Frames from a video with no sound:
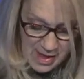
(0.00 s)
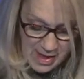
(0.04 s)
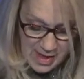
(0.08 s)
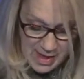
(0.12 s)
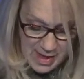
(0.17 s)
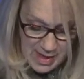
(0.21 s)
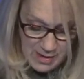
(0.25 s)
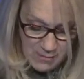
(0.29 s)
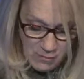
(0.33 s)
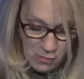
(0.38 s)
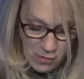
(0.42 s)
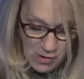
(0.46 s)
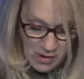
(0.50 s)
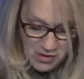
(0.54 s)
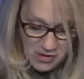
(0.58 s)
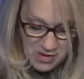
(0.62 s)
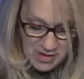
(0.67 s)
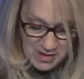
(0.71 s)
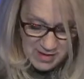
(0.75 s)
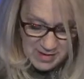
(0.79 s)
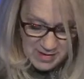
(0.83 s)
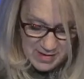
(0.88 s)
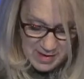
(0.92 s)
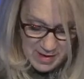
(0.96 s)
and
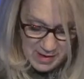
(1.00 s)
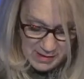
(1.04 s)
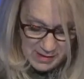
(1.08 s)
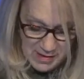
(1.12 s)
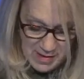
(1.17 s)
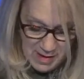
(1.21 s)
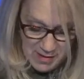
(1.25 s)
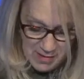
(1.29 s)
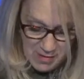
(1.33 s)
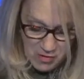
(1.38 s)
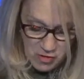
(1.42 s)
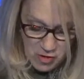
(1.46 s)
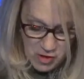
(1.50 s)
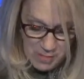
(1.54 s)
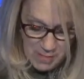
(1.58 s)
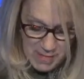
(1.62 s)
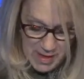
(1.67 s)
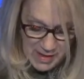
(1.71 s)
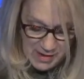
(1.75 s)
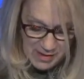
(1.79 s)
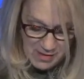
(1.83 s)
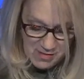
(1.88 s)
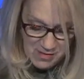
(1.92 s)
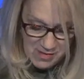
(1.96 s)
Washington Technology
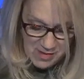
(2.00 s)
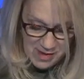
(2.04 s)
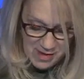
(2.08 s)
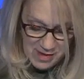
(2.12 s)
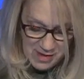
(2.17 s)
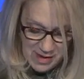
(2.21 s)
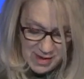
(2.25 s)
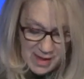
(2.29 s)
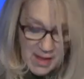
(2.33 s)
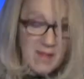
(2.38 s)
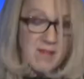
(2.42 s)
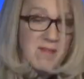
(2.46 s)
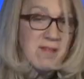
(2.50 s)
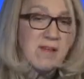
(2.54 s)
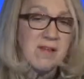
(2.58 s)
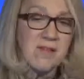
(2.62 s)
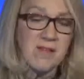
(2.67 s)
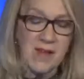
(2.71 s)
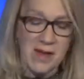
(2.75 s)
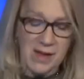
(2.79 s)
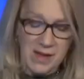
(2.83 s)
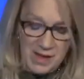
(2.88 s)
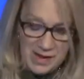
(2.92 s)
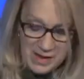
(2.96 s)
Magazine as
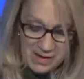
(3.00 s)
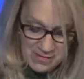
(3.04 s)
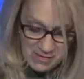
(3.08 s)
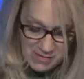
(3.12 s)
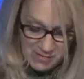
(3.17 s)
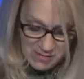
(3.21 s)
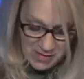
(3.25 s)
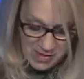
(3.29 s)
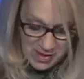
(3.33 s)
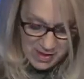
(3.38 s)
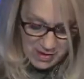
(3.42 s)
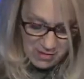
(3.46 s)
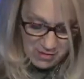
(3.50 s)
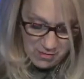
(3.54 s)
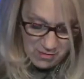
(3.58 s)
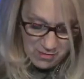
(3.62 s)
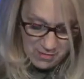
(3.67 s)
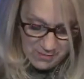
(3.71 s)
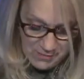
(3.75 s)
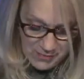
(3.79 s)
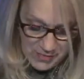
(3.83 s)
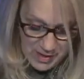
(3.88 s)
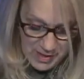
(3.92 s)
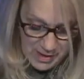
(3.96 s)
Executive of the Year.
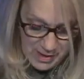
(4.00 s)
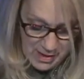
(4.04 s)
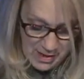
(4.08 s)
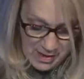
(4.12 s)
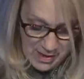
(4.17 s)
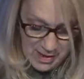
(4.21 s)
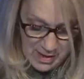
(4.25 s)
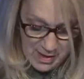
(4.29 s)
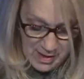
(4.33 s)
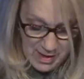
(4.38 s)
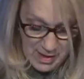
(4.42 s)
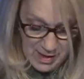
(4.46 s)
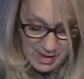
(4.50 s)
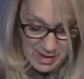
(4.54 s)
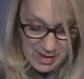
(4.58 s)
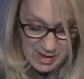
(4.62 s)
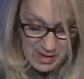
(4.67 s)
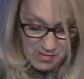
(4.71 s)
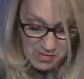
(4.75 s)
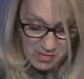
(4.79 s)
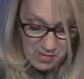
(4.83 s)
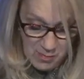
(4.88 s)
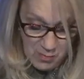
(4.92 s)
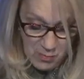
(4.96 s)
He
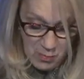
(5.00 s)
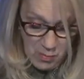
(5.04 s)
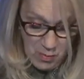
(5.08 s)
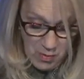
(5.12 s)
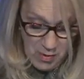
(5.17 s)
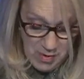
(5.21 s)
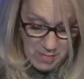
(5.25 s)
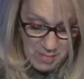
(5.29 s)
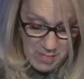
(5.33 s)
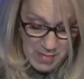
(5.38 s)
is a board